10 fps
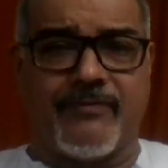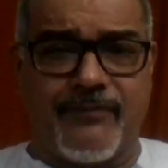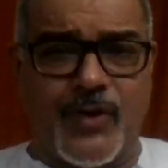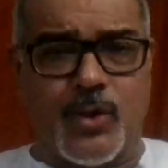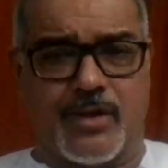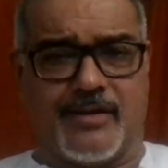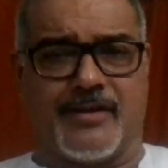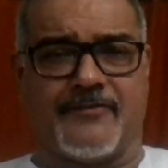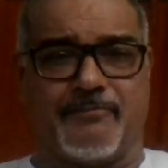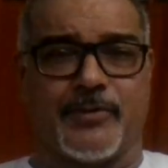full
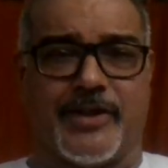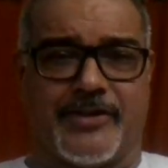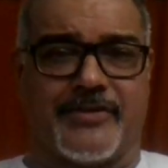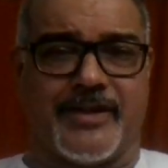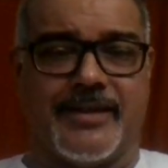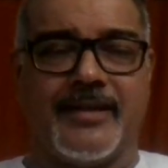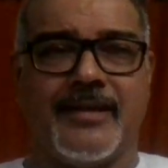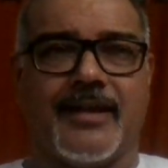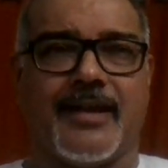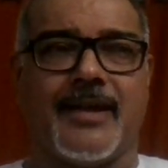of poetry,
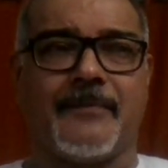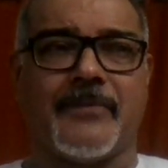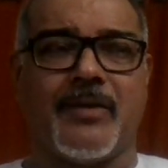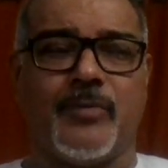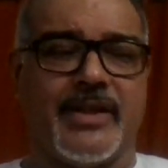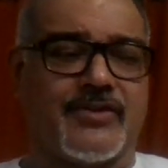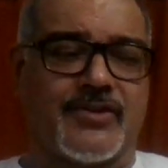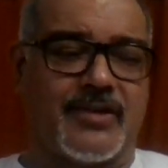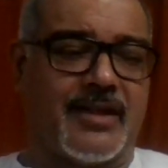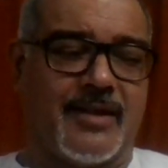
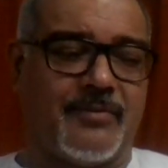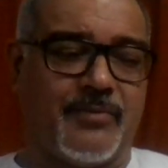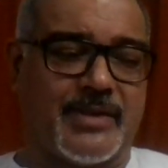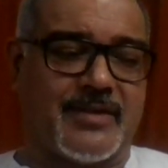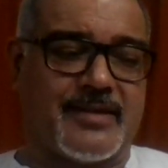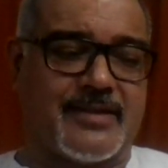which is